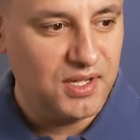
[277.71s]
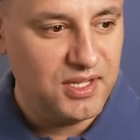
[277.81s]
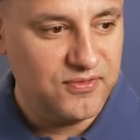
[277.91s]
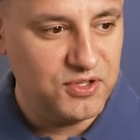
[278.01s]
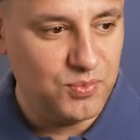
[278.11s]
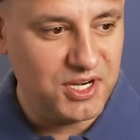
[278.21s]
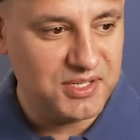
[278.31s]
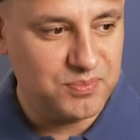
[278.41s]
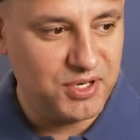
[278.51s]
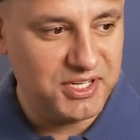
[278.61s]
If you
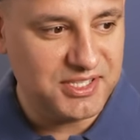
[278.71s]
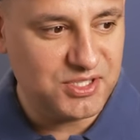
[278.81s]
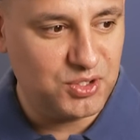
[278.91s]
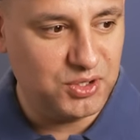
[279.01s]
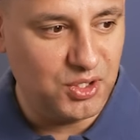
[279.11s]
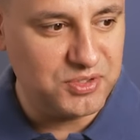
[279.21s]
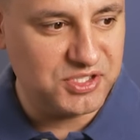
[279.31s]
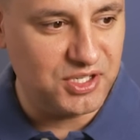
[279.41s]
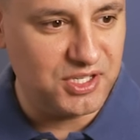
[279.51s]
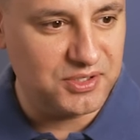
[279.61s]
wanna bring this
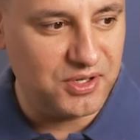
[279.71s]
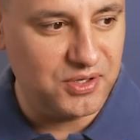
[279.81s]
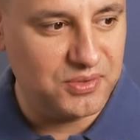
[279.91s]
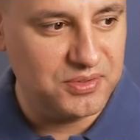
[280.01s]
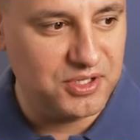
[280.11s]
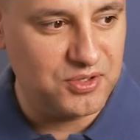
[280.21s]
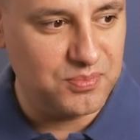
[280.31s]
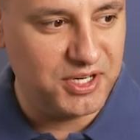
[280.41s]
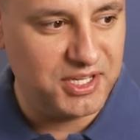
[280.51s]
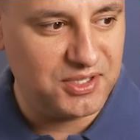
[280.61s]
closer though, you
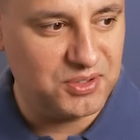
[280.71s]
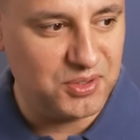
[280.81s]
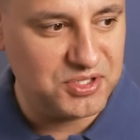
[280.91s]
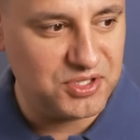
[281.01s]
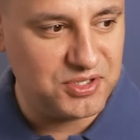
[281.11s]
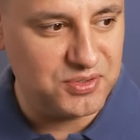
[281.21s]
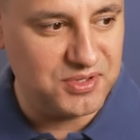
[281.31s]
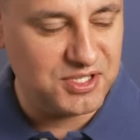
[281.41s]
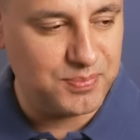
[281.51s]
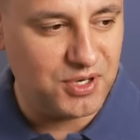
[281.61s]
could bring it closer to
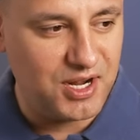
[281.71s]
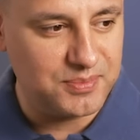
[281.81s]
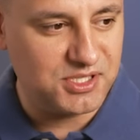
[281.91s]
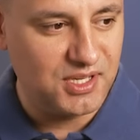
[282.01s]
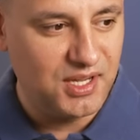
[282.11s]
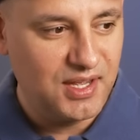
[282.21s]
this prompt,